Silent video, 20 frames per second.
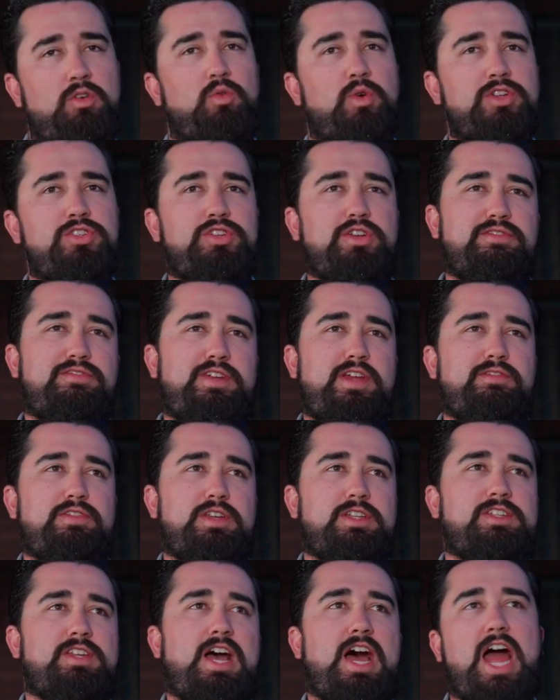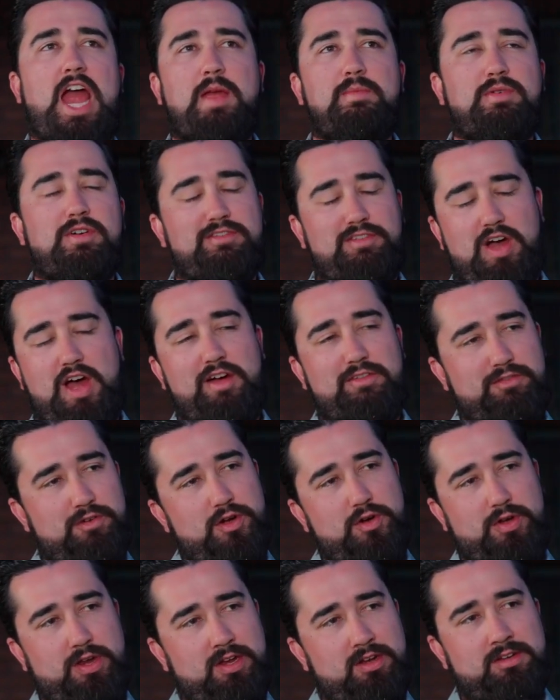What is your favorite type of
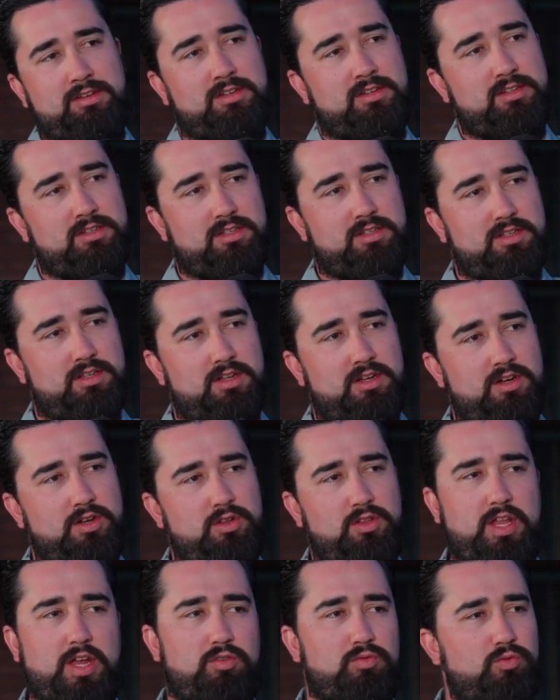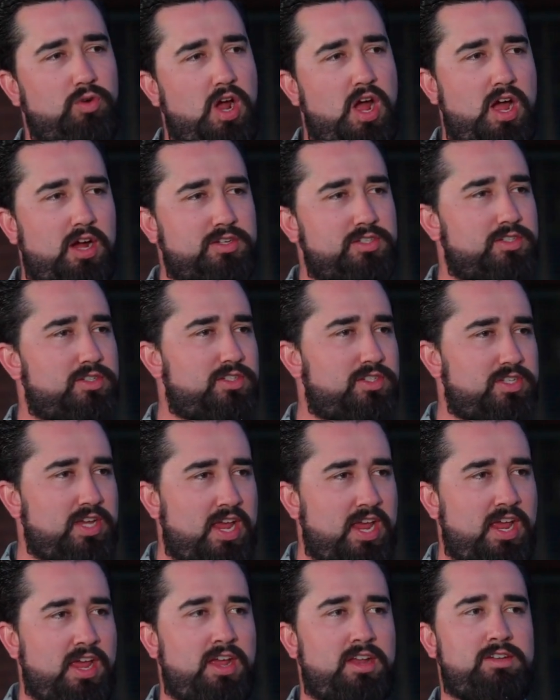off-roading? Like rocks,
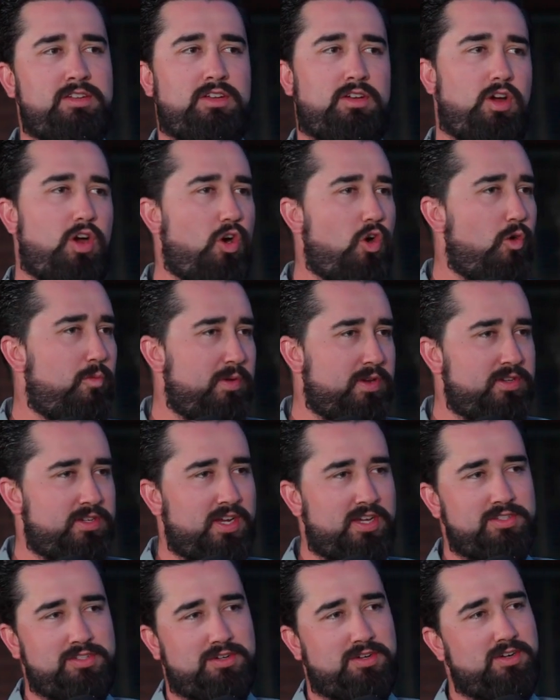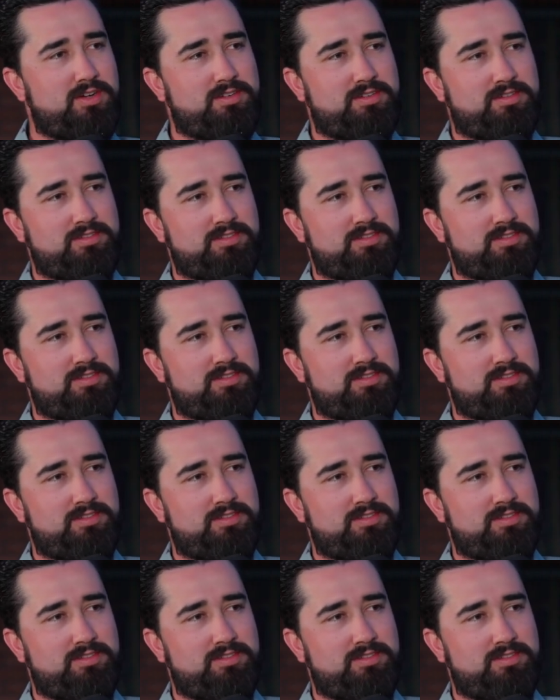sand, open desert?